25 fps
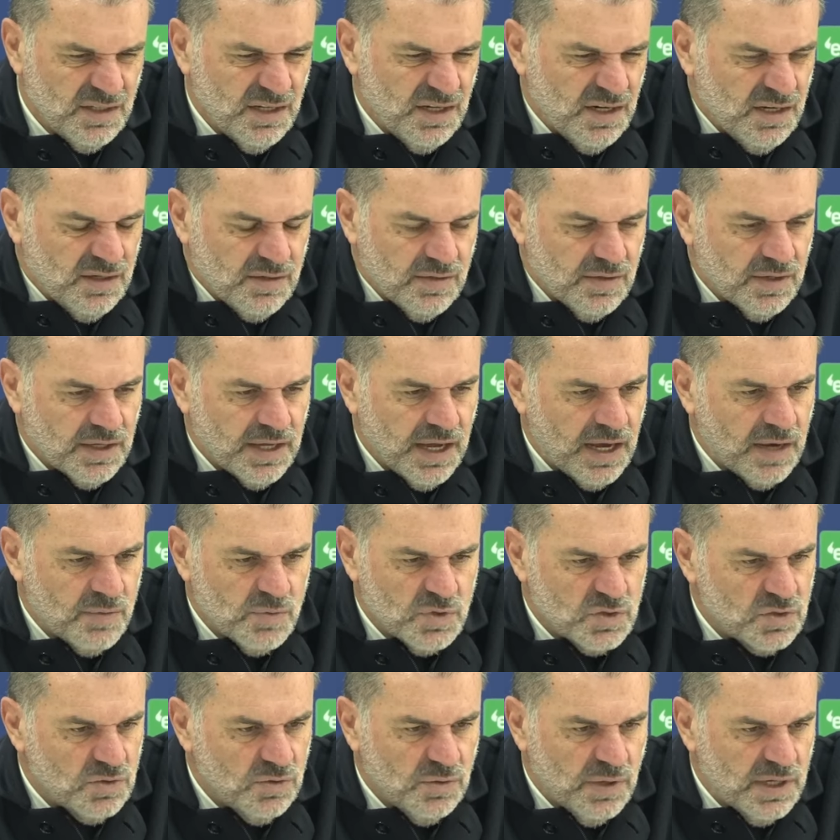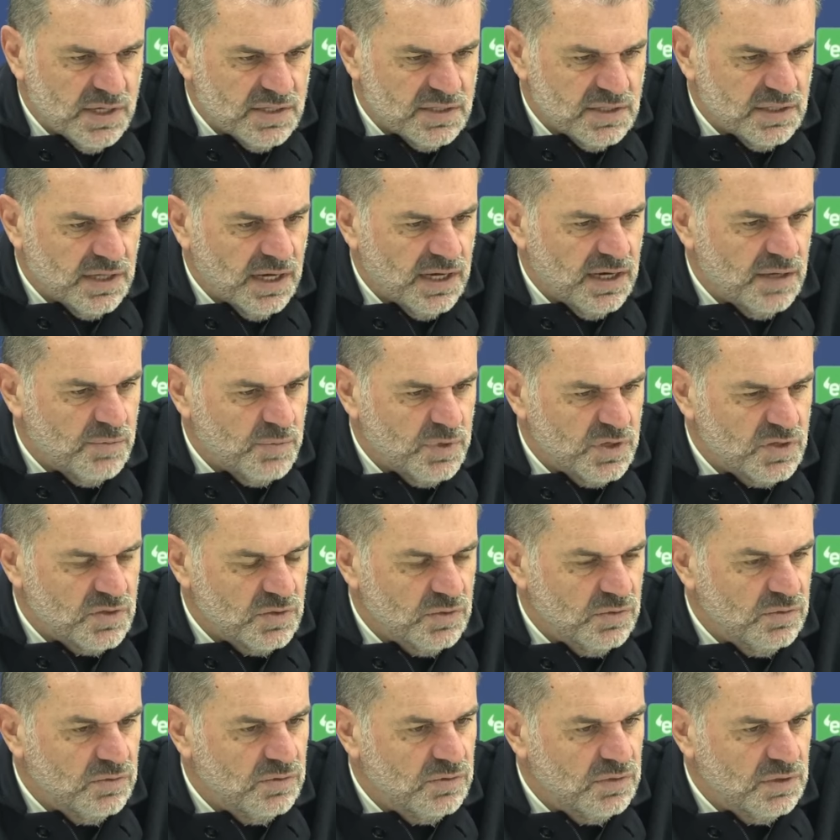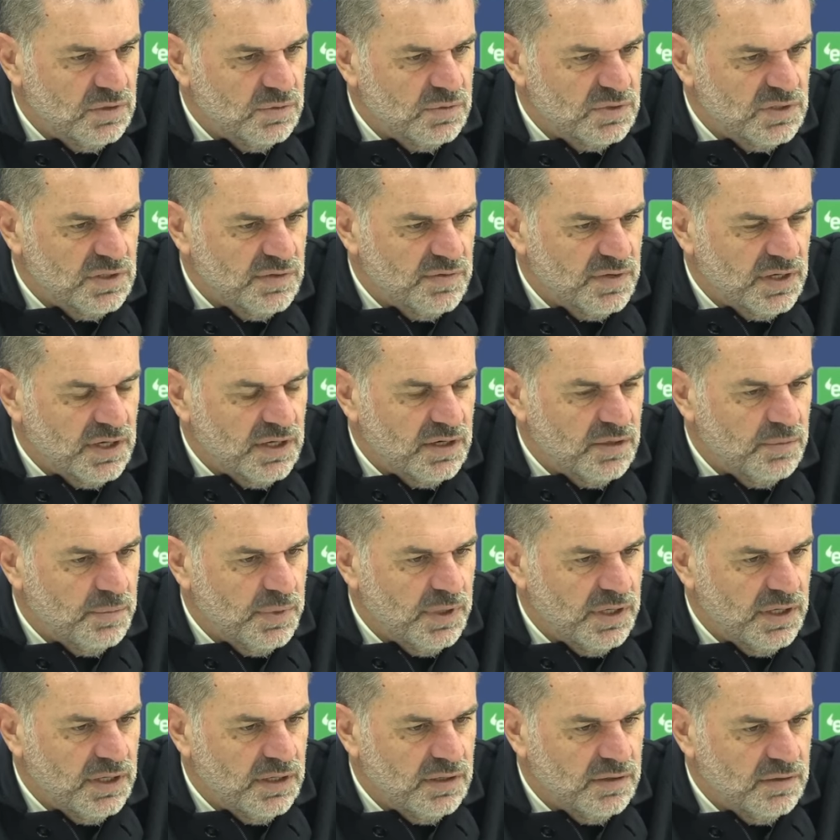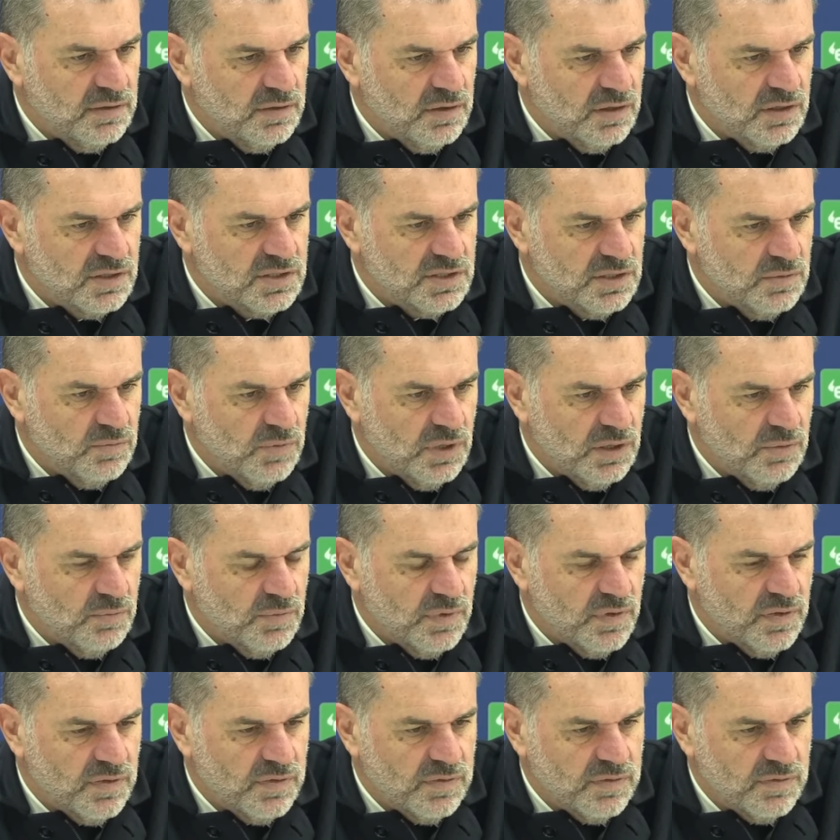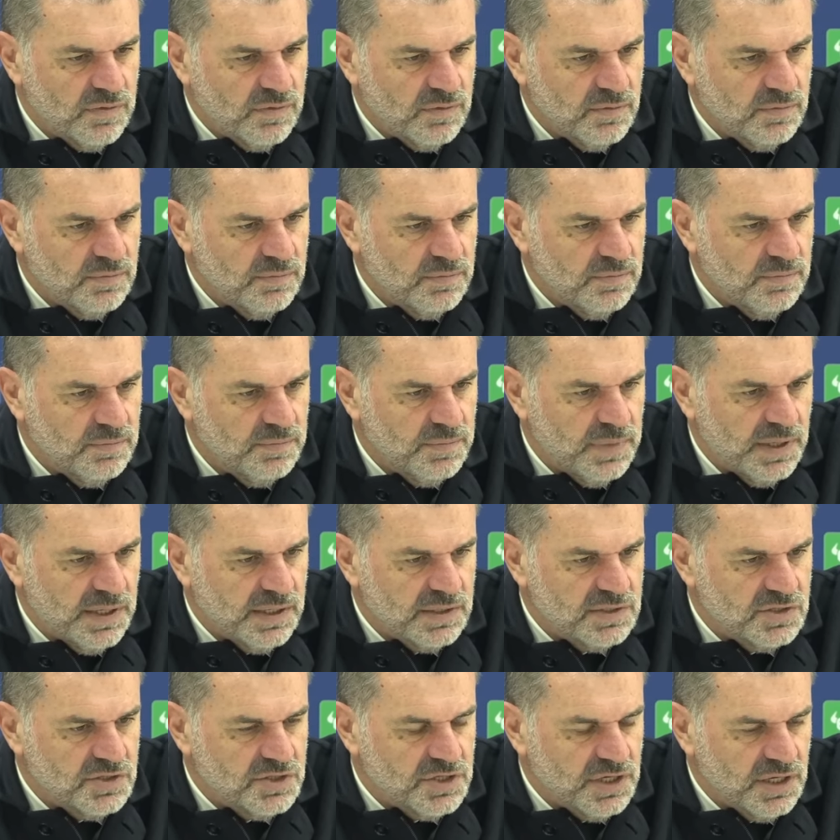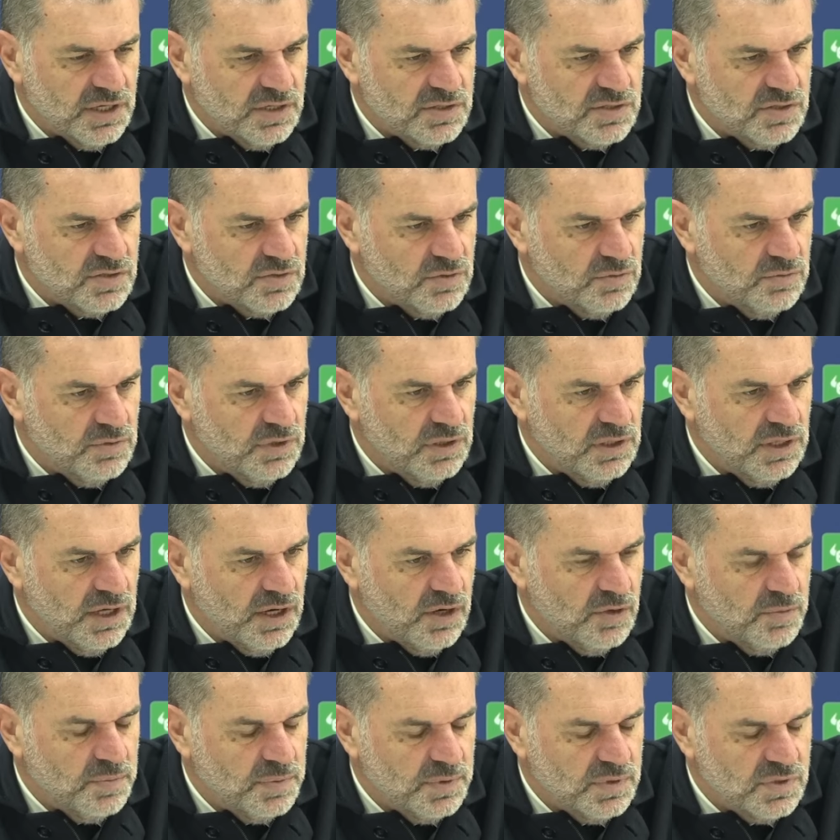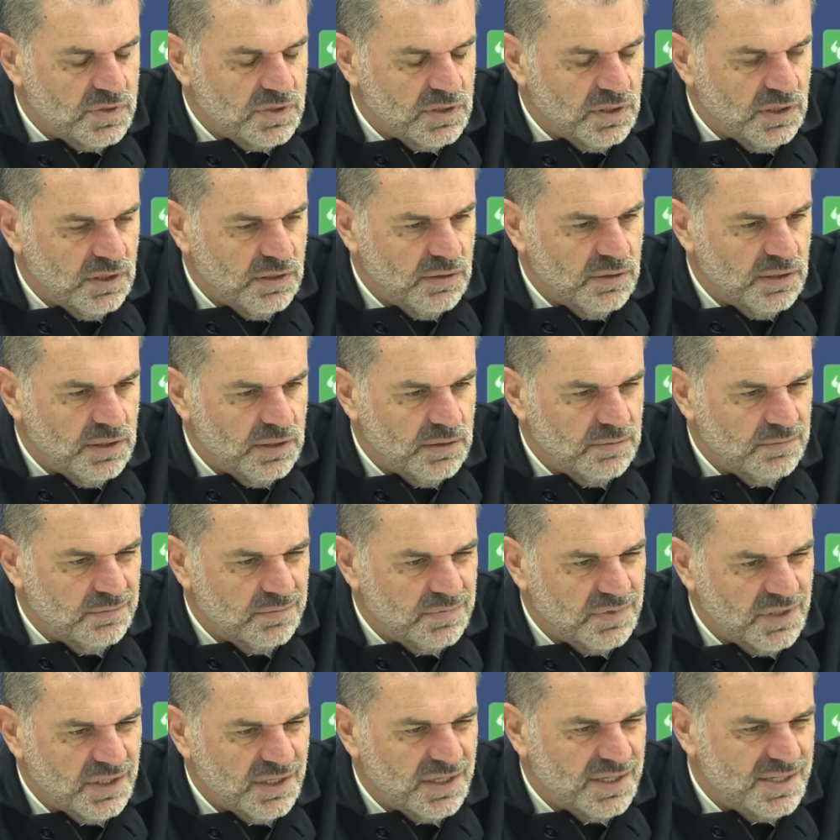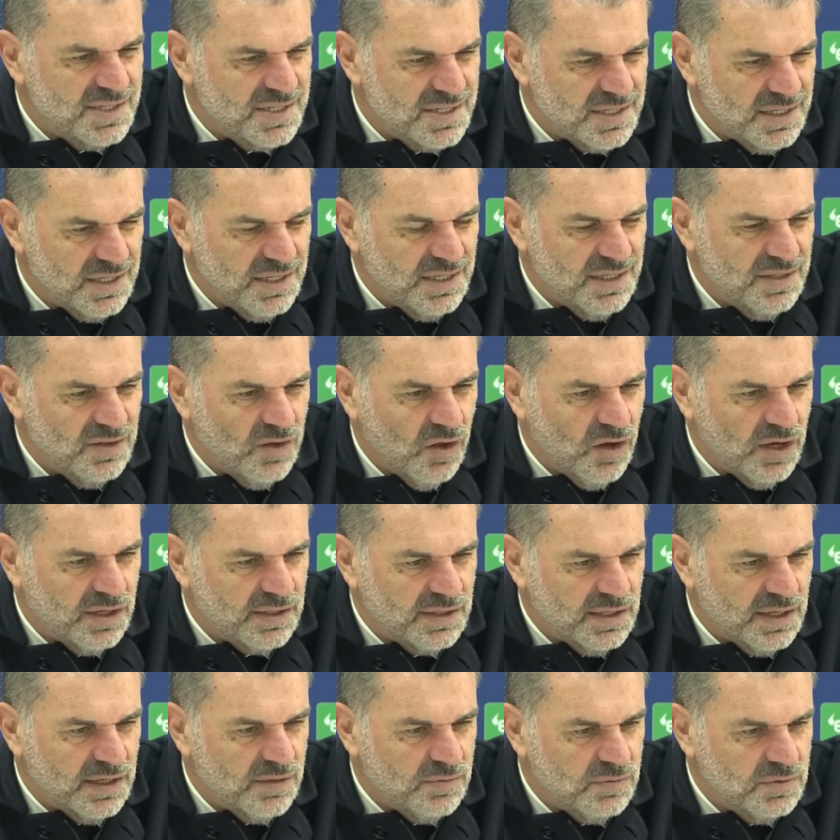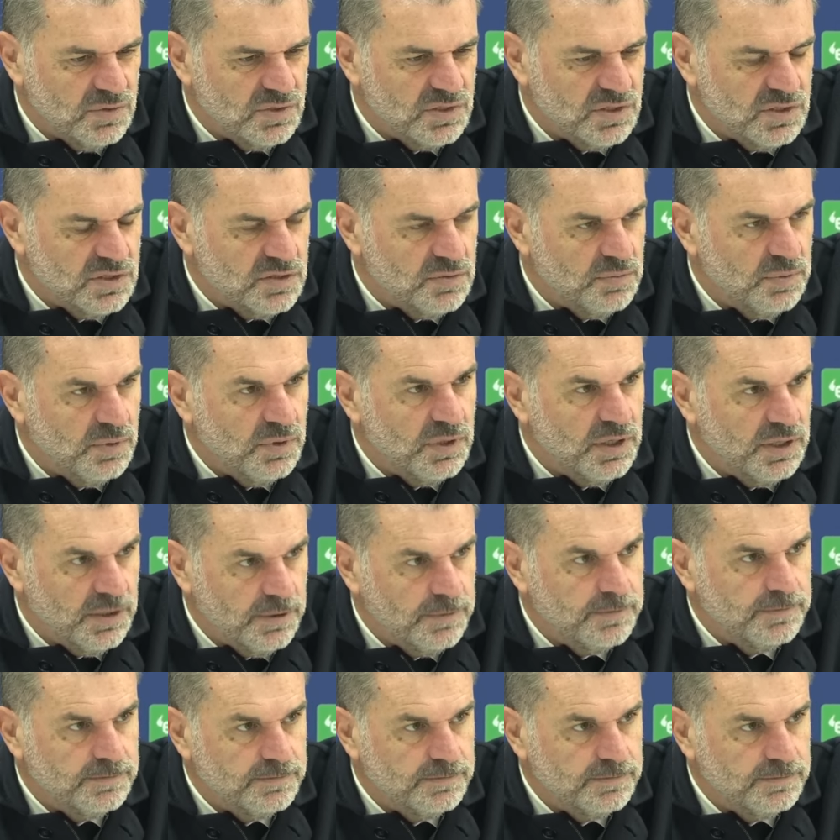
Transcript: you know, the game was always an arm wrestle. It was never going to be, like I said, one with bags of chances or really open, so to concede like that was disappointing.